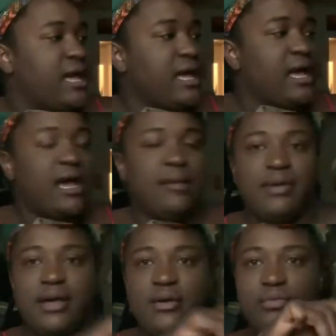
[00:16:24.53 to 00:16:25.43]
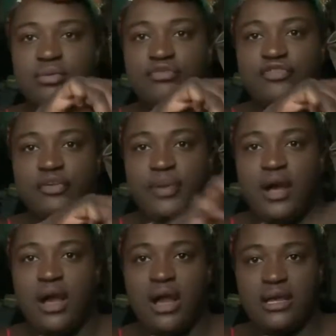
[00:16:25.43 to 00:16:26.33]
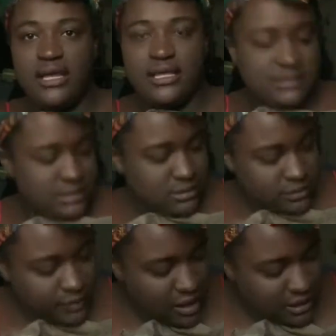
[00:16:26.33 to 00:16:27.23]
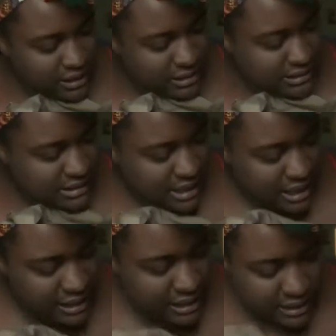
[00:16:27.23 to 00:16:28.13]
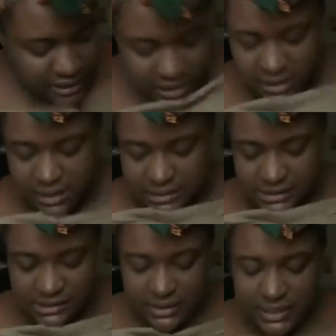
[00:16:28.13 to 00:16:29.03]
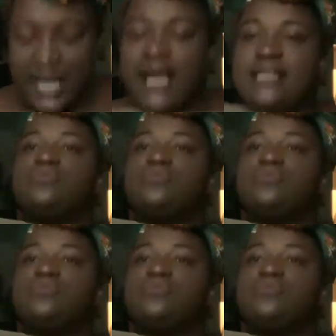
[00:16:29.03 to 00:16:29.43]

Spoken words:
Room for pockets. There's a pocket inside. So yeah, it's